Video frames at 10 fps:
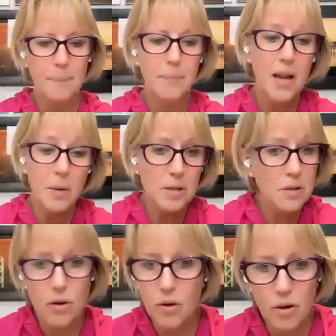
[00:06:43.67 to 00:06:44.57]
he was
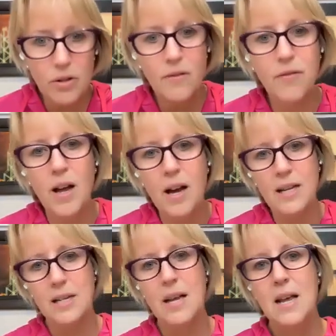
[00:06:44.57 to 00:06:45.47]
good on the flight,
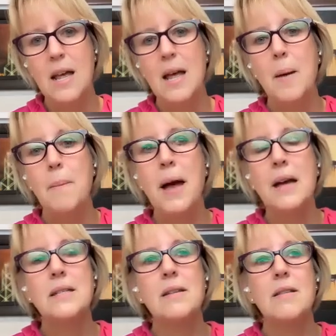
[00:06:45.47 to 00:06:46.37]
but